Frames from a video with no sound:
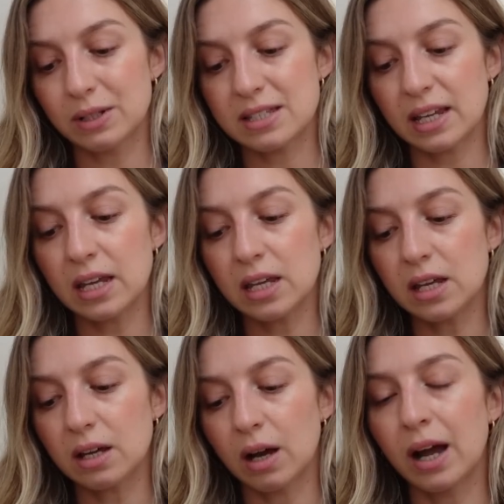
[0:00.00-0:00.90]
would
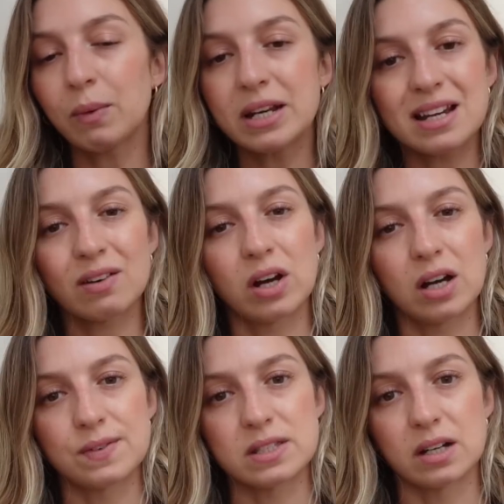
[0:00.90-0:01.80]
say I went down
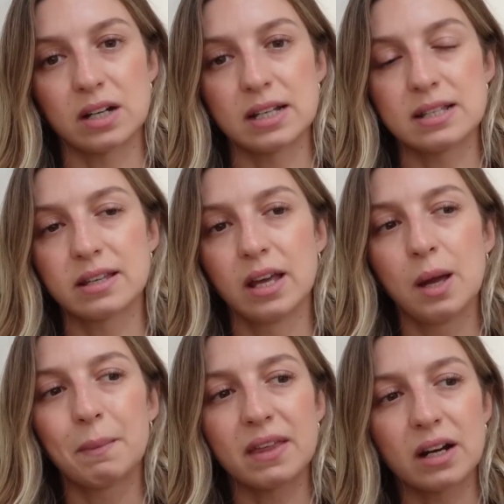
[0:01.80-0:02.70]
half a size,
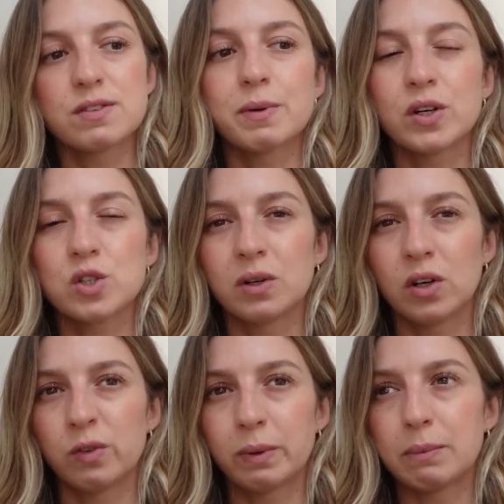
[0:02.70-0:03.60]
but then I've spoken to a
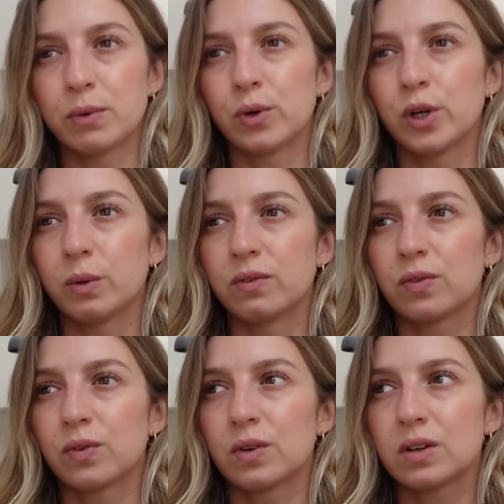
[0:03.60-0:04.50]
lot of people who have
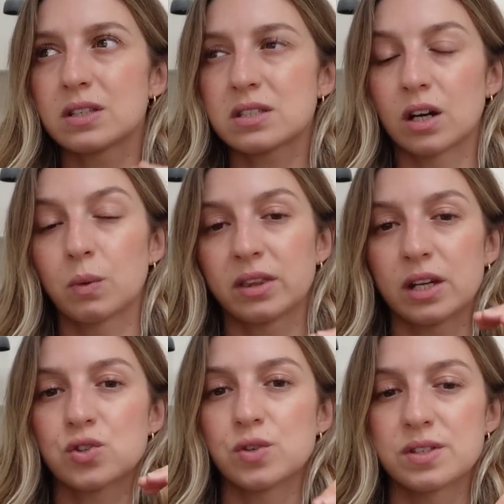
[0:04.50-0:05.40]
stuck with their
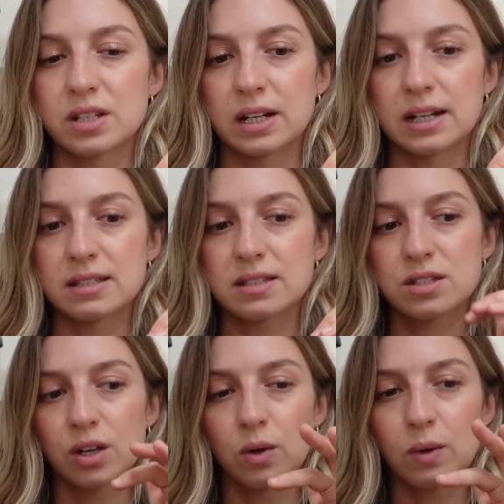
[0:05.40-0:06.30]
true size.
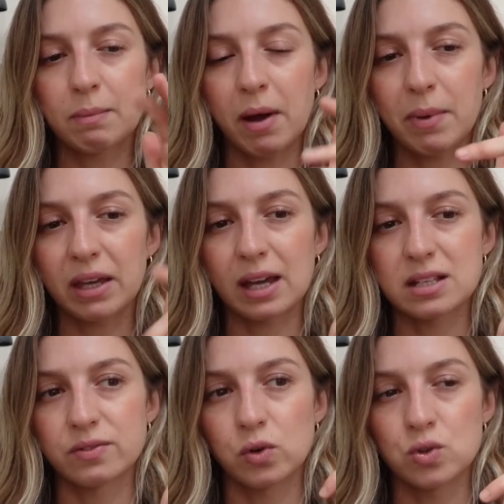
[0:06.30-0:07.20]
So it might be a
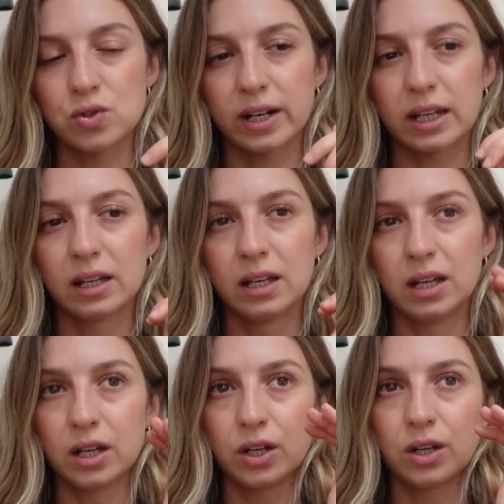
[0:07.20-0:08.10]
case of ordering
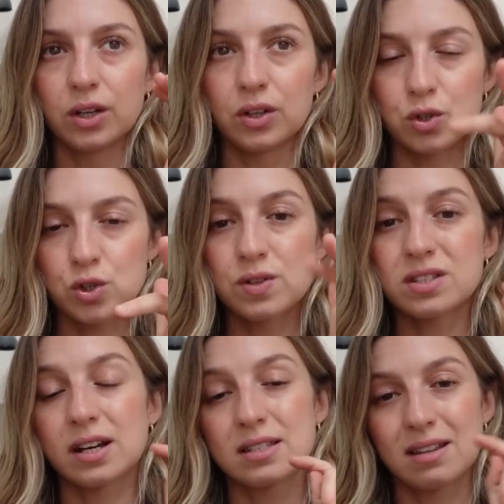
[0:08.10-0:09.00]
your true
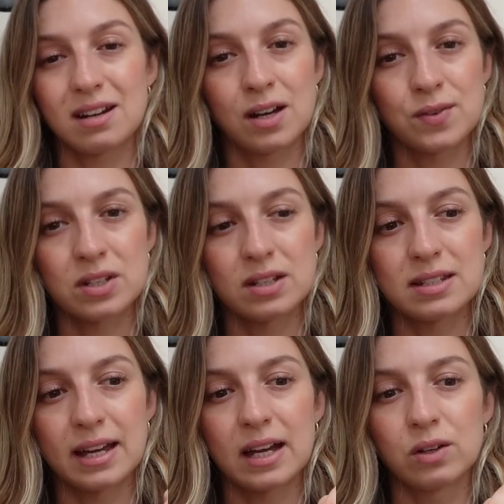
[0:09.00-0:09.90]
size and then half a size
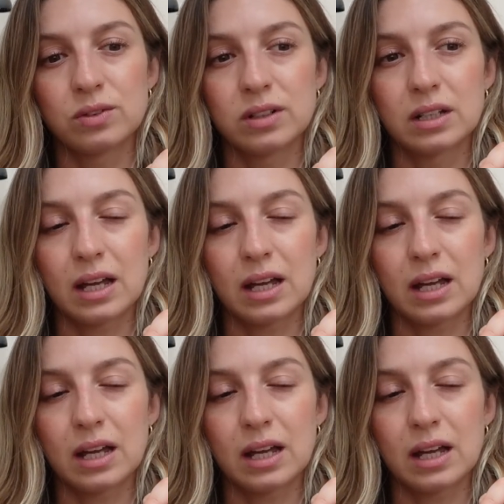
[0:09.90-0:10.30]
down,